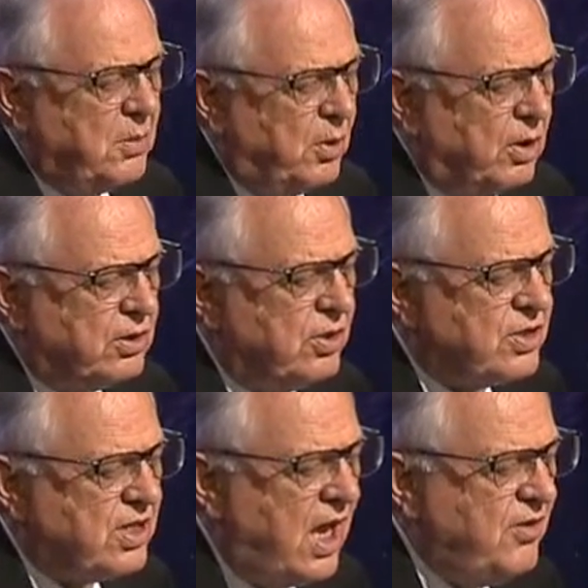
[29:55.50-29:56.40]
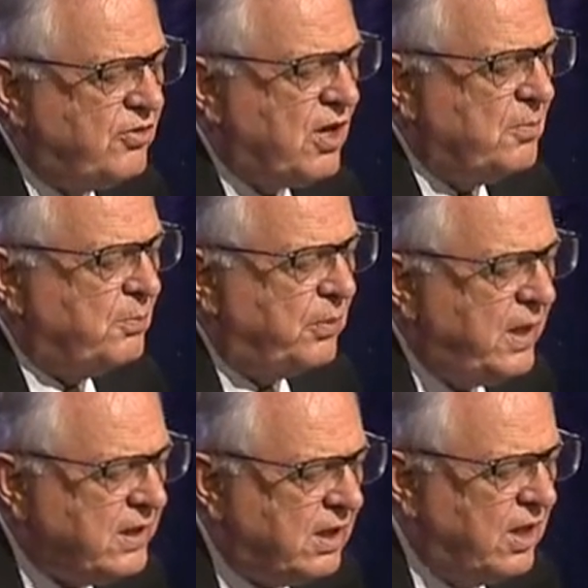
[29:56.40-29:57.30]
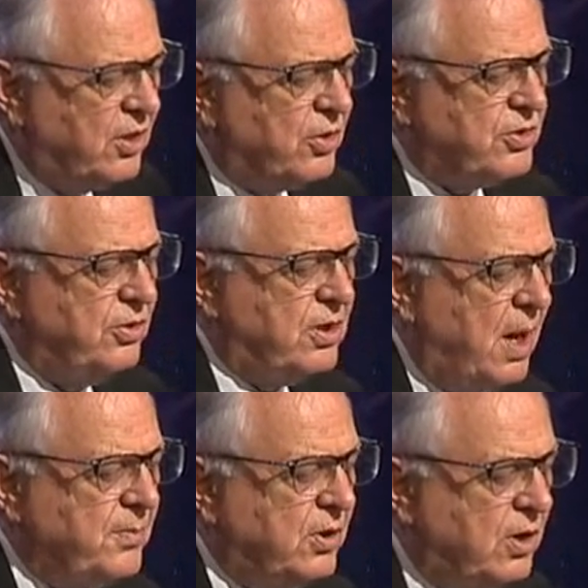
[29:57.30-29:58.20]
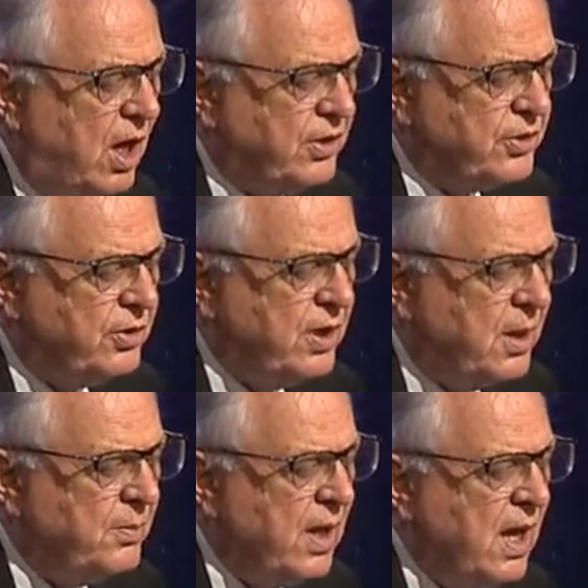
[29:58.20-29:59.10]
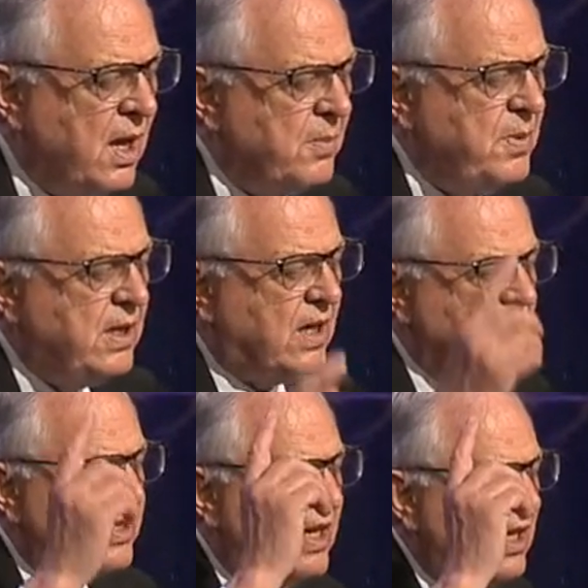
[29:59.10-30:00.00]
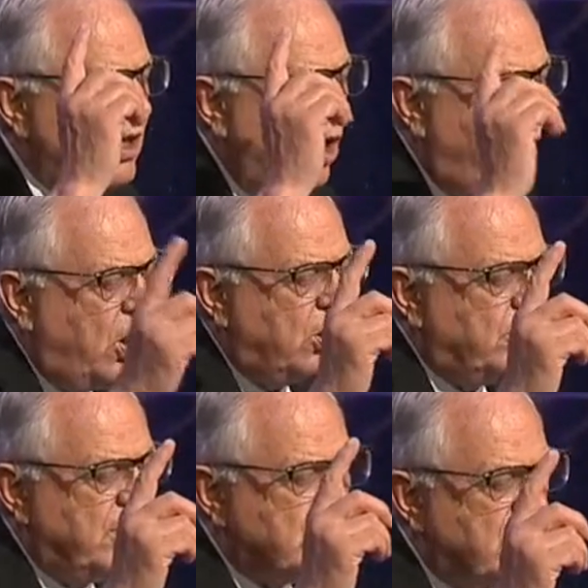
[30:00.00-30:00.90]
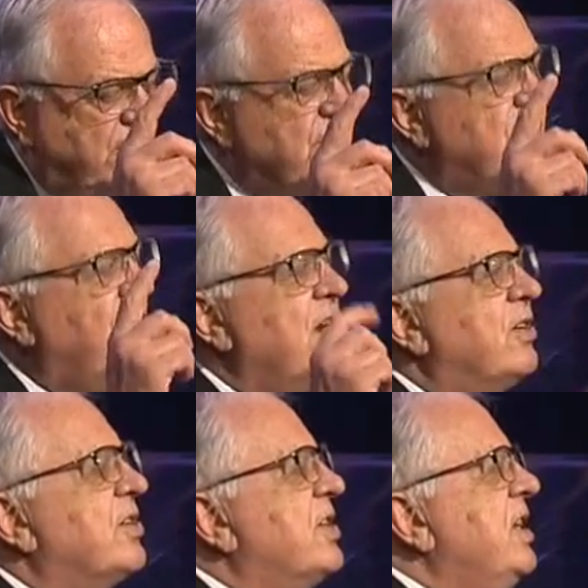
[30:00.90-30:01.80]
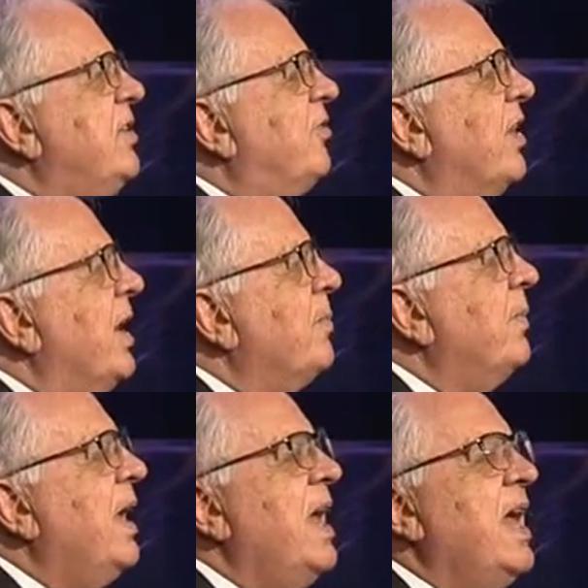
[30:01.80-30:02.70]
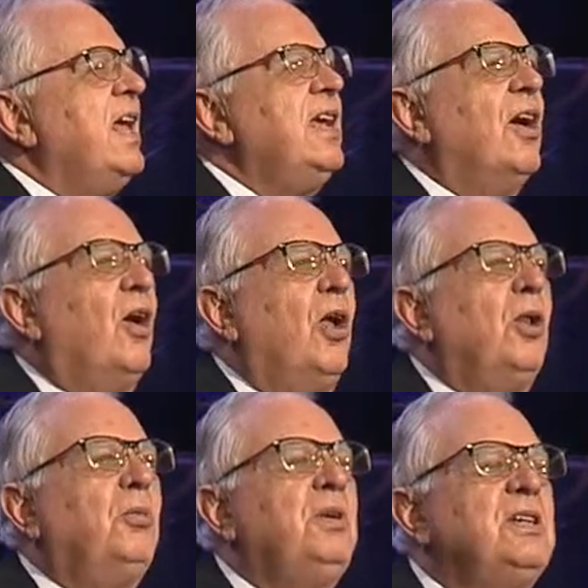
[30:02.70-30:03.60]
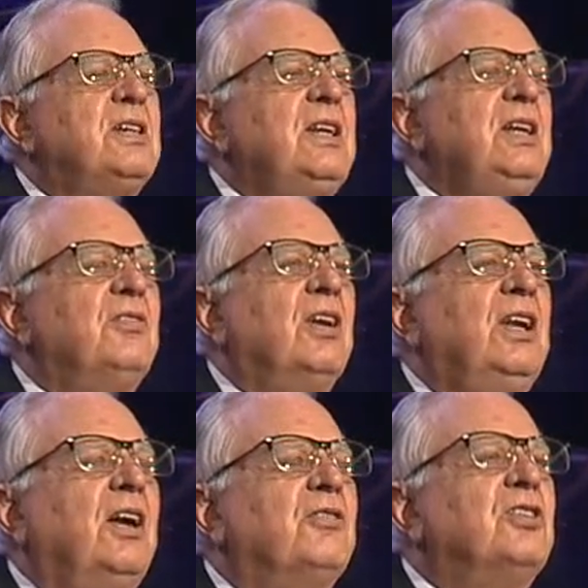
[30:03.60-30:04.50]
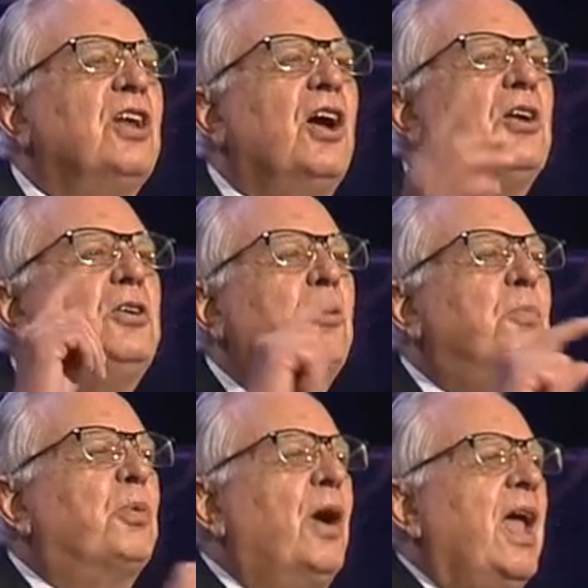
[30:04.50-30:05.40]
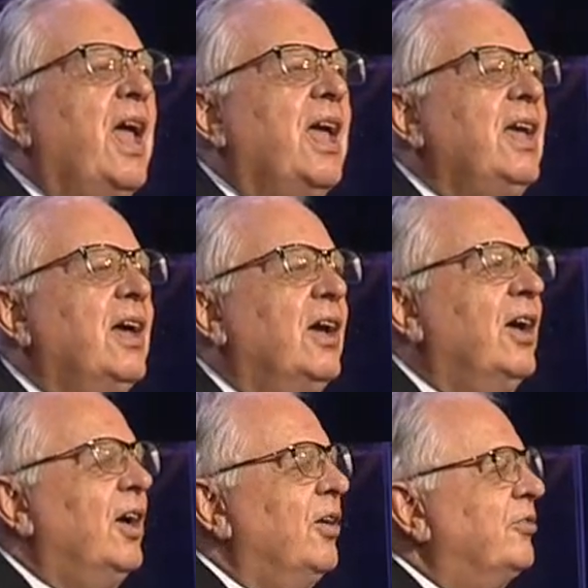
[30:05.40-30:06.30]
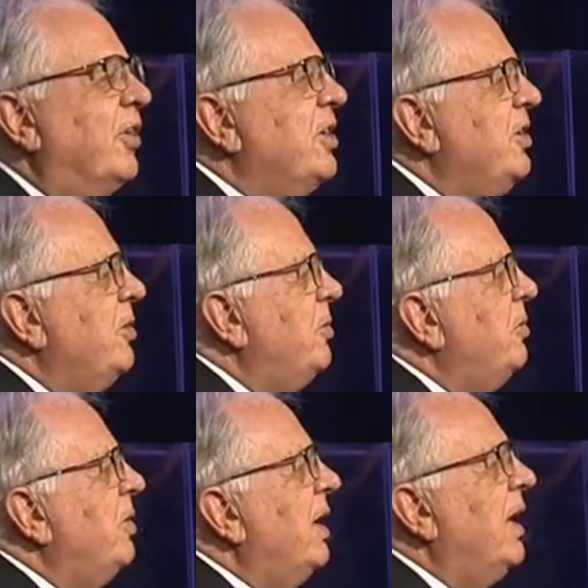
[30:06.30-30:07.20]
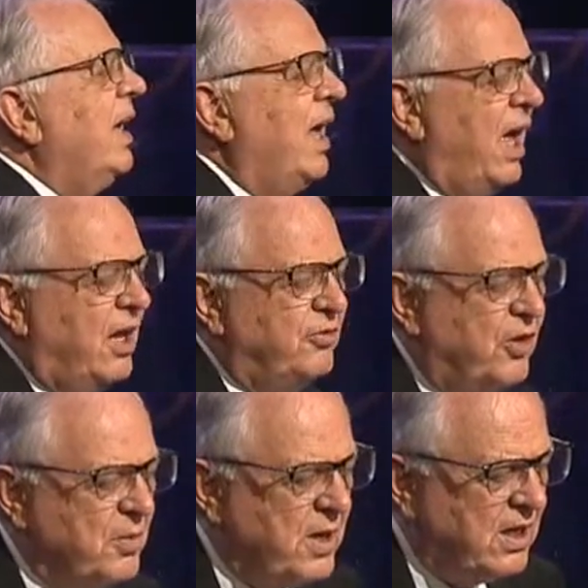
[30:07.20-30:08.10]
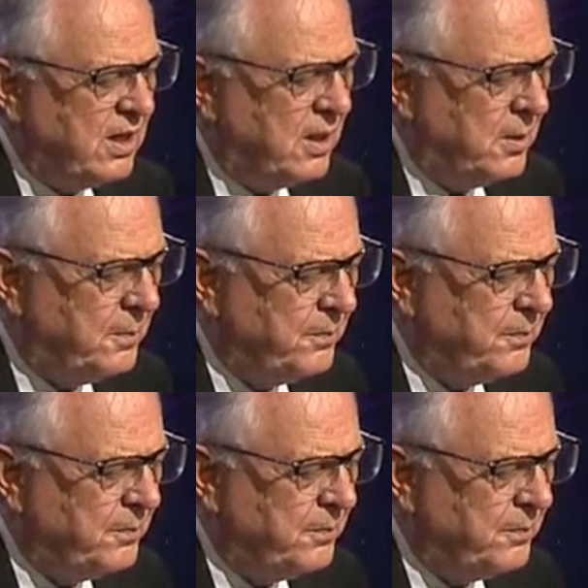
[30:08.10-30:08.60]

able to save completely those who come to God through him because he always lives to intercede for them. He always lives to pray for you and for me.